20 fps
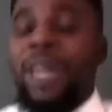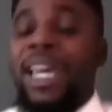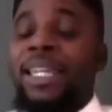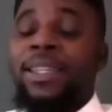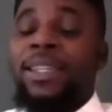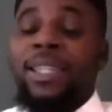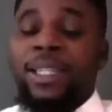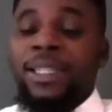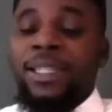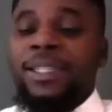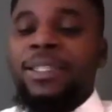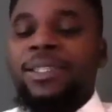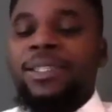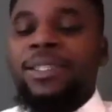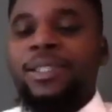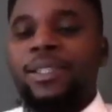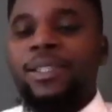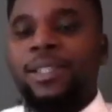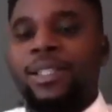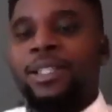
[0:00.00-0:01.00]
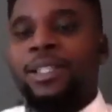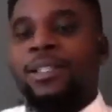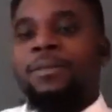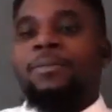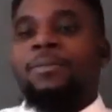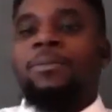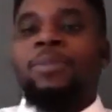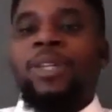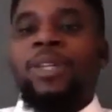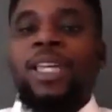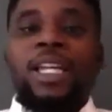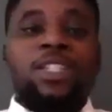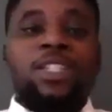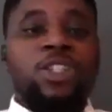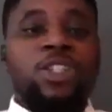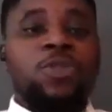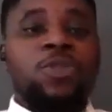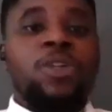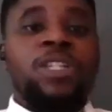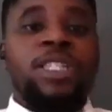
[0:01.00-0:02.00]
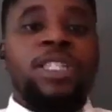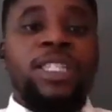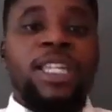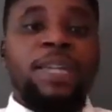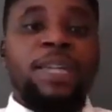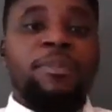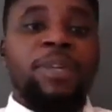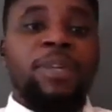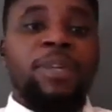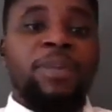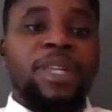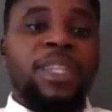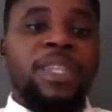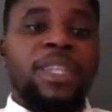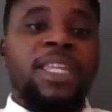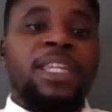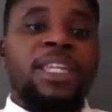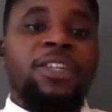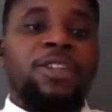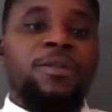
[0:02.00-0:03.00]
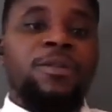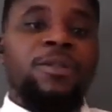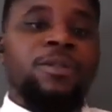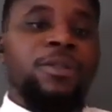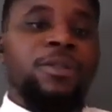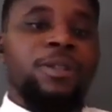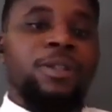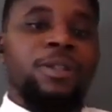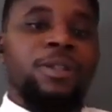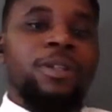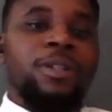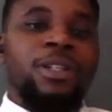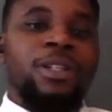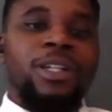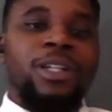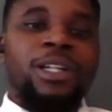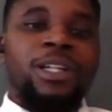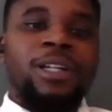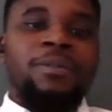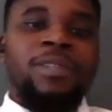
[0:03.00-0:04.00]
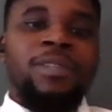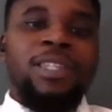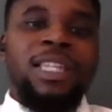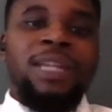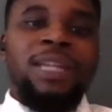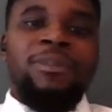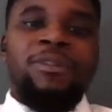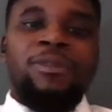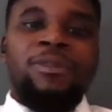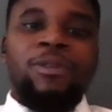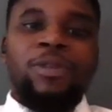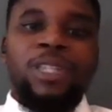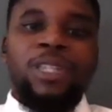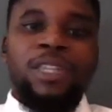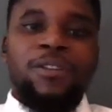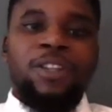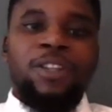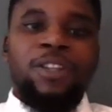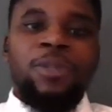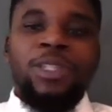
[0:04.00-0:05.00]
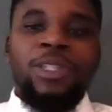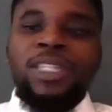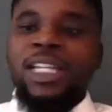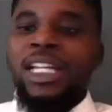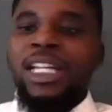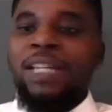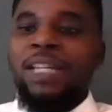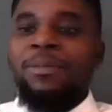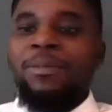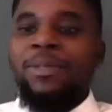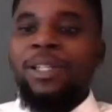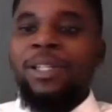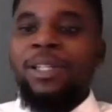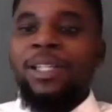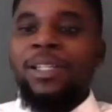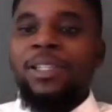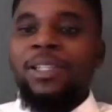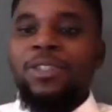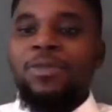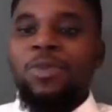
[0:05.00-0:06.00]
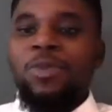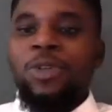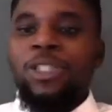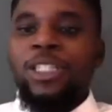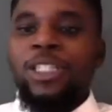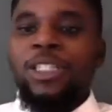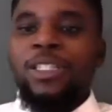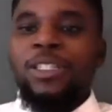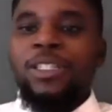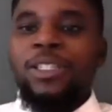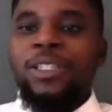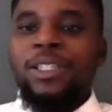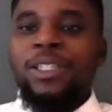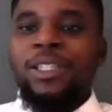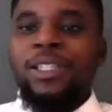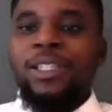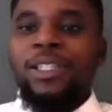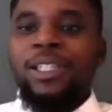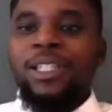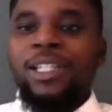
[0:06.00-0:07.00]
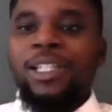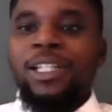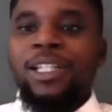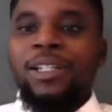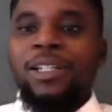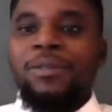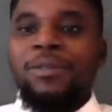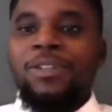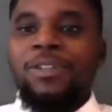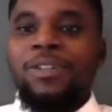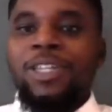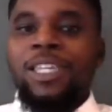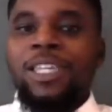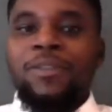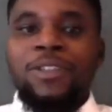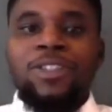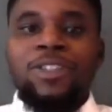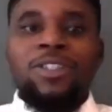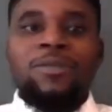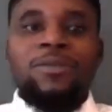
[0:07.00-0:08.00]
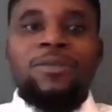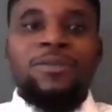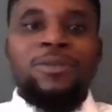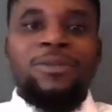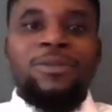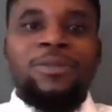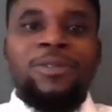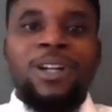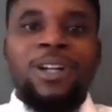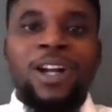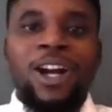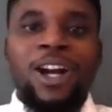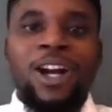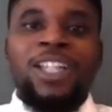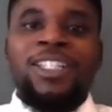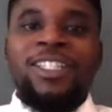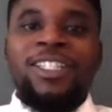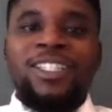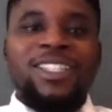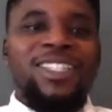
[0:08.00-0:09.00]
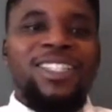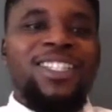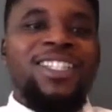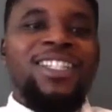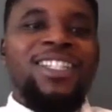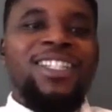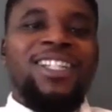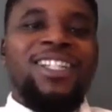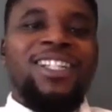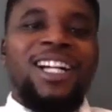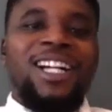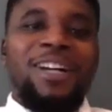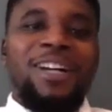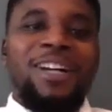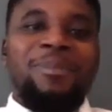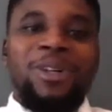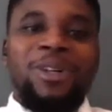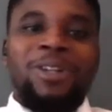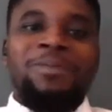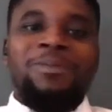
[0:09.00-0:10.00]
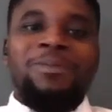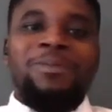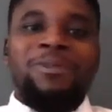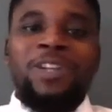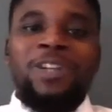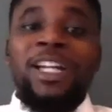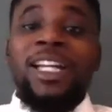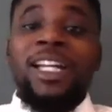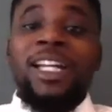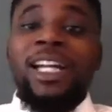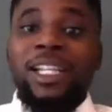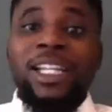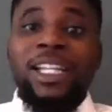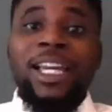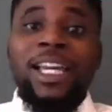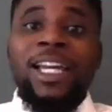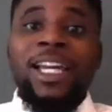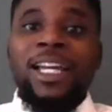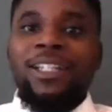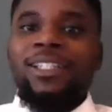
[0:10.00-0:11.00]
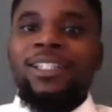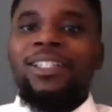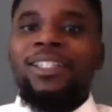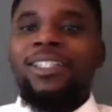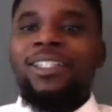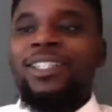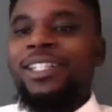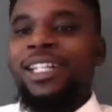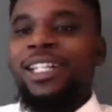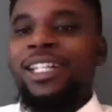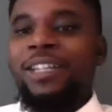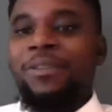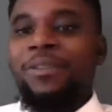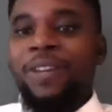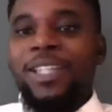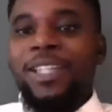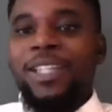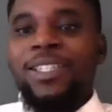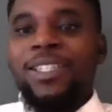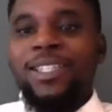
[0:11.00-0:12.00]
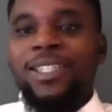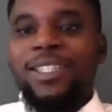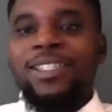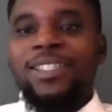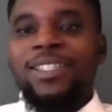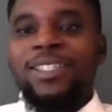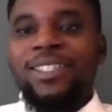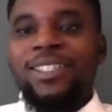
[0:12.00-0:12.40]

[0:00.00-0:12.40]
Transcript: before we end things. But yeah, I just want to say a big thank you, Ms. Lamy, for giving up your time this morning, for giving some hard but very clear advice.